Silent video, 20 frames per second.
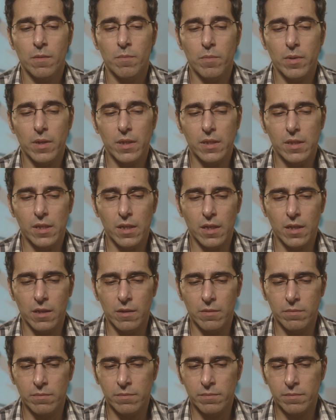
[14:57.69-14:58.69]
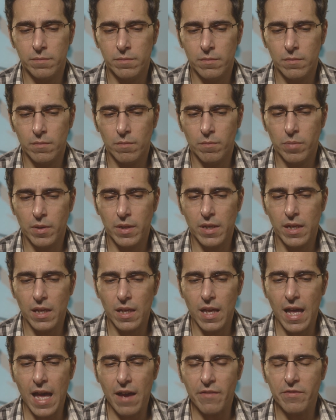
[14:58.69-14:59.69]
But but
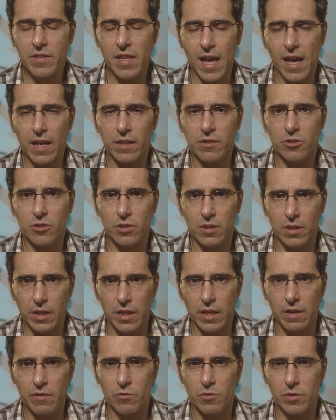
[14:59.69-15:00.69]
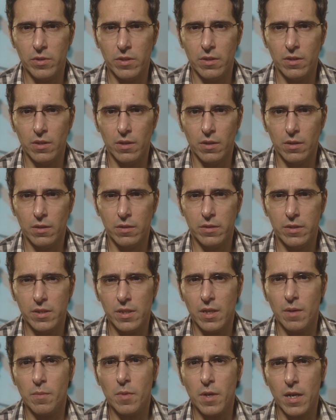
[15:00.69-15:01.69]
have the actor leave with
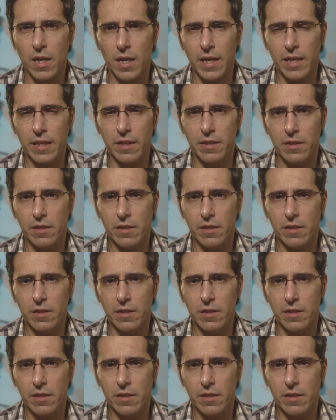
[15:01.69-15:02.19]
some kind